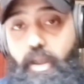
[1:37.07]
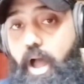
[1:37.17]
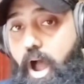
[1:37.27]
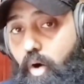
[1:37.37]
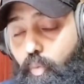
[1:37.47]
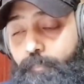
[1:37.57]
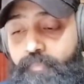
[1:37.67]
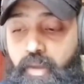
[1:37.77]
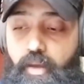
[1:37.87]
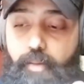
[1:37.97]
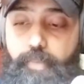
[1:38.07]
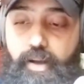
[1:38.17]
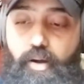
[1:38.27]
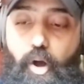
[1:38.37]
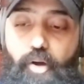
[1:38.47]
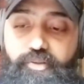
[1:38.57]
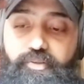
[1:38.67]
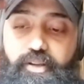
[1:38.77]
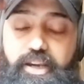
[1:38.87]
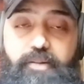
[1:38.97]
How?
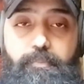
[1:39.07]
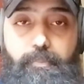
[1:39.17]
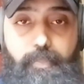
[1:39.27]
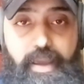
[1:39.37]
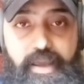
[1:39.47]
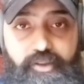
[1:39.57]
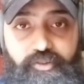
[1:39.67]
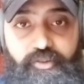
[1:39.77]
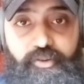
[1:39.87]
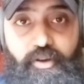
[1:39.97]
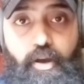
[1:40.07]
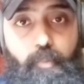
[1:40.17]
Because it makes